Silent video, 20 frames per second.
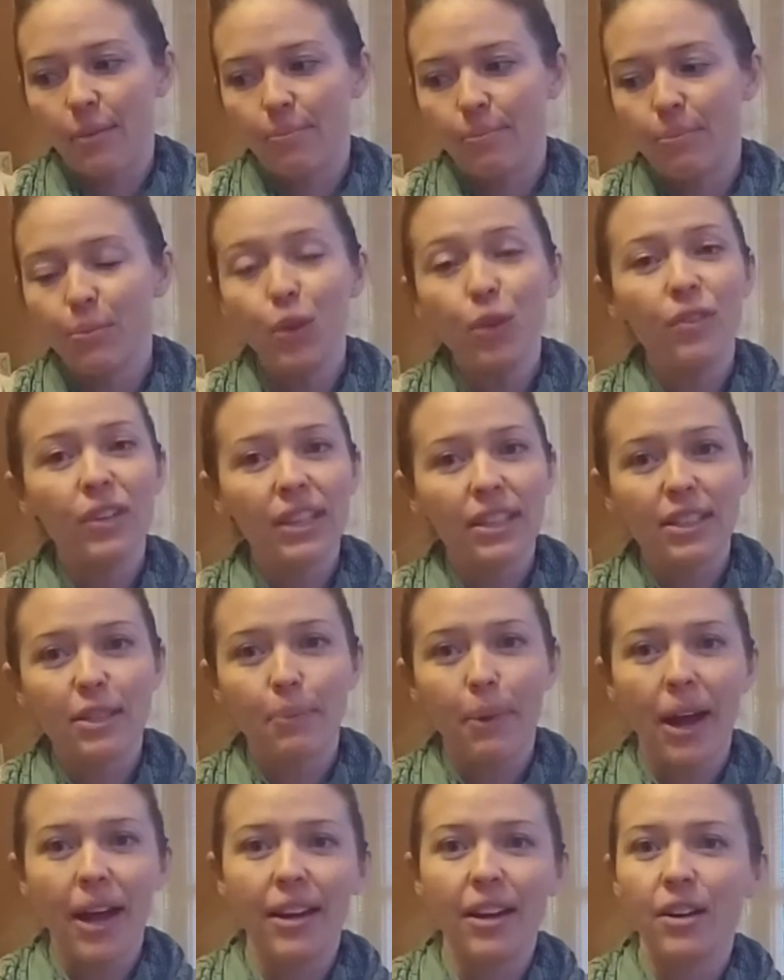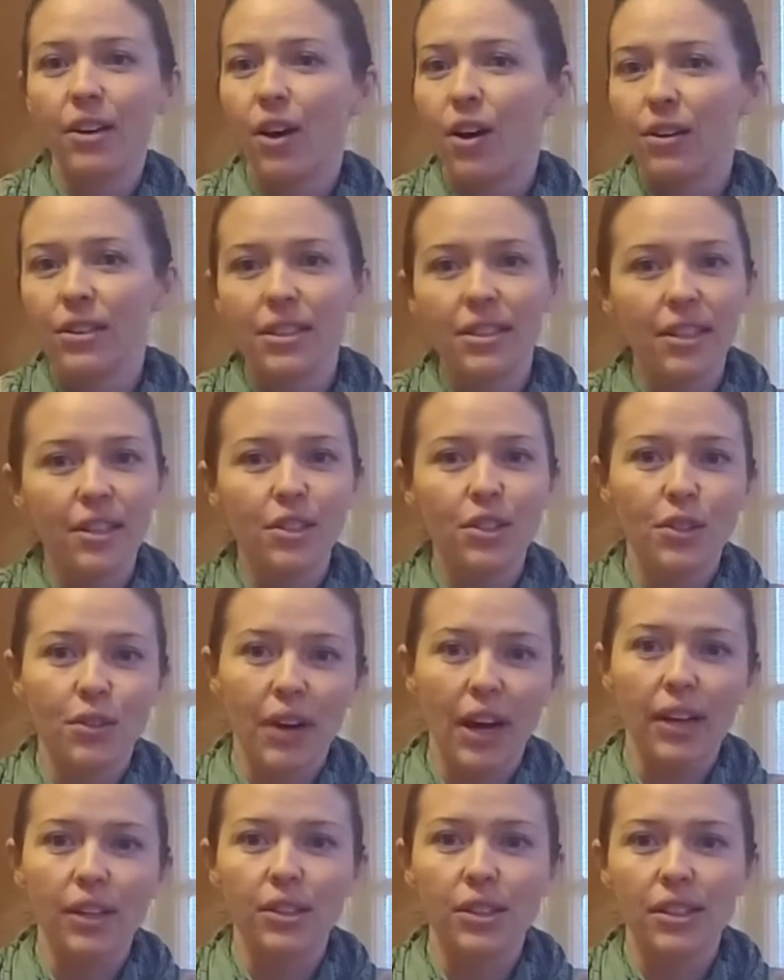moving the spine in all 6
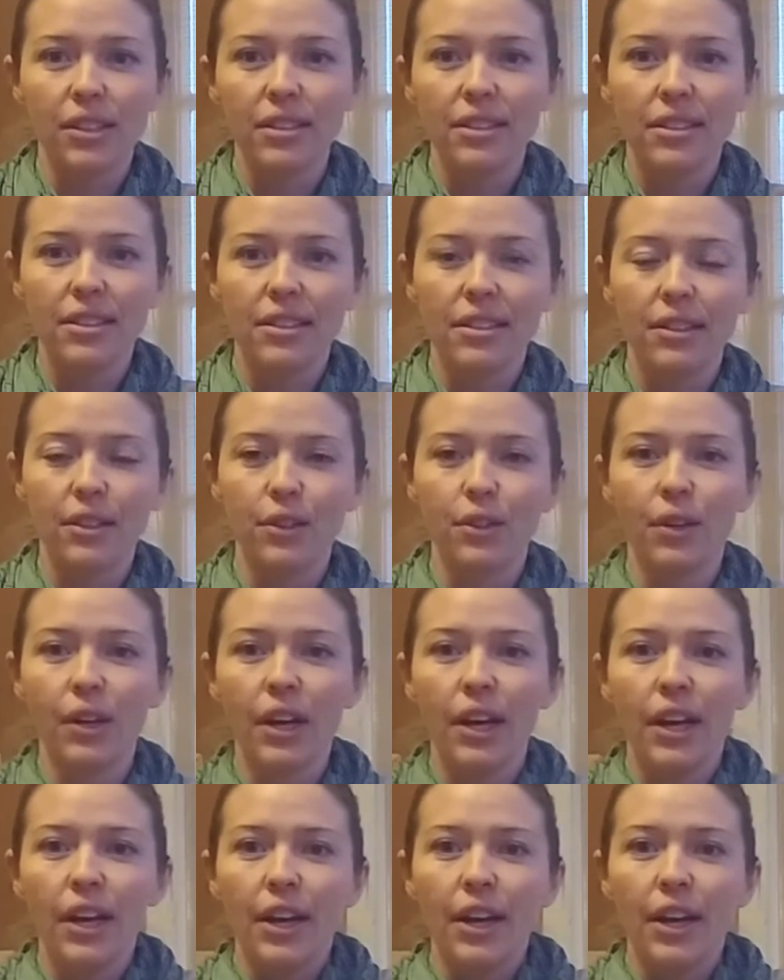directions to